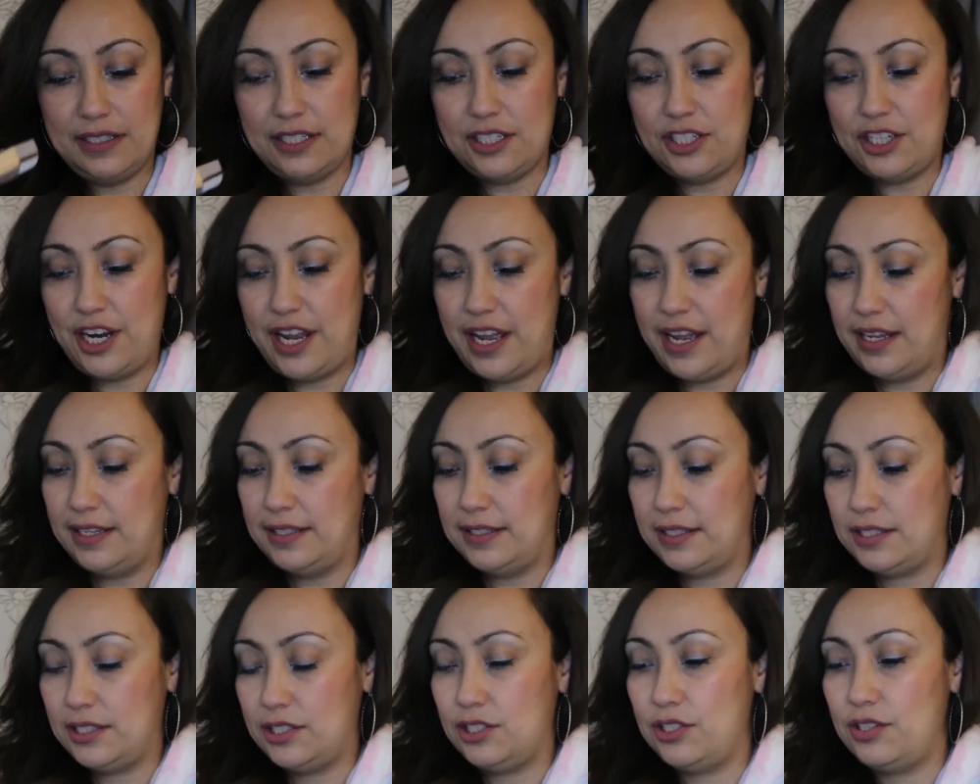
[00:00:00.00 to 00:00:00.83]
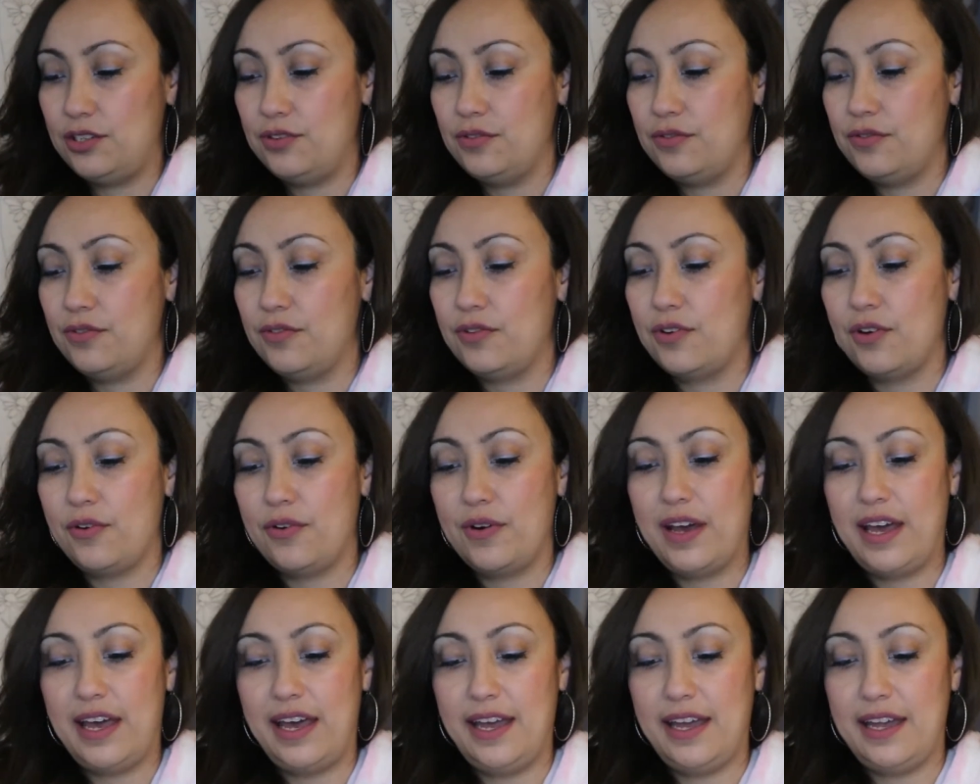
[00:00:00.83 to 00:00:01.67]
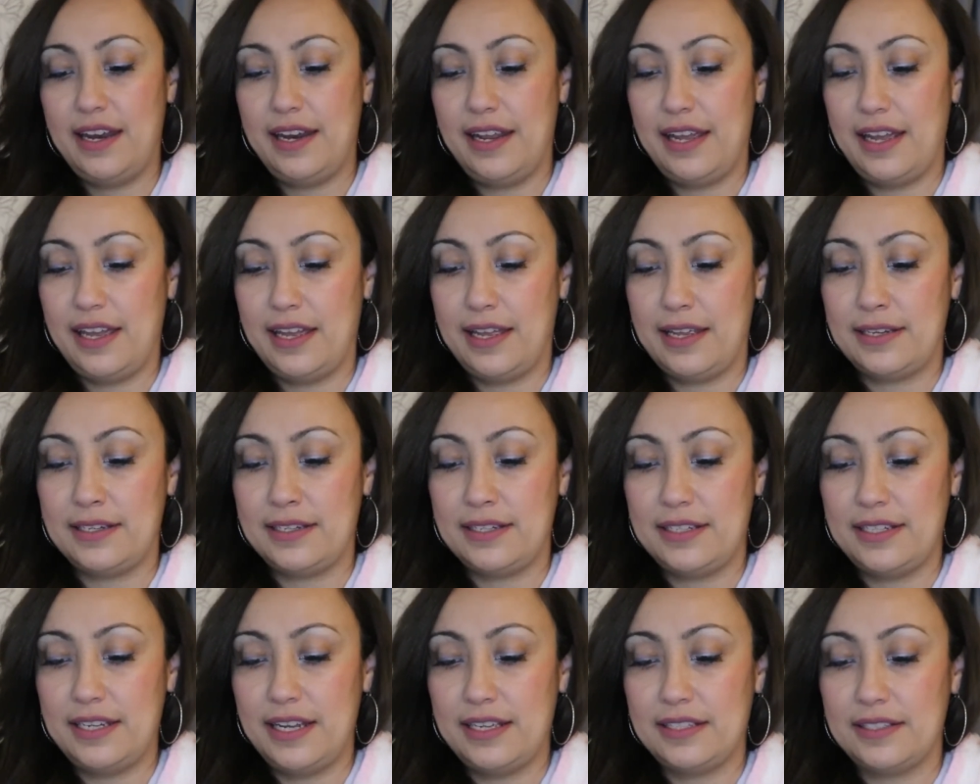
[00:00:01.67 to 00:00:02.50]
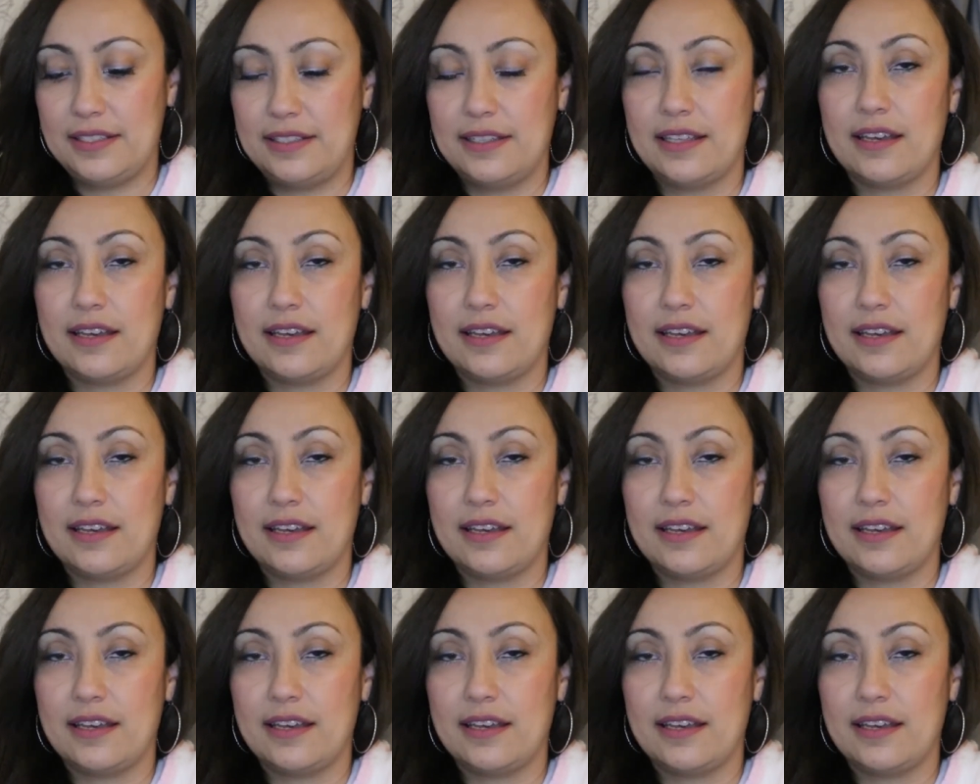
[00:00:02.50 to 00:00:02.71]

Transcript: a chance to go ahead and test the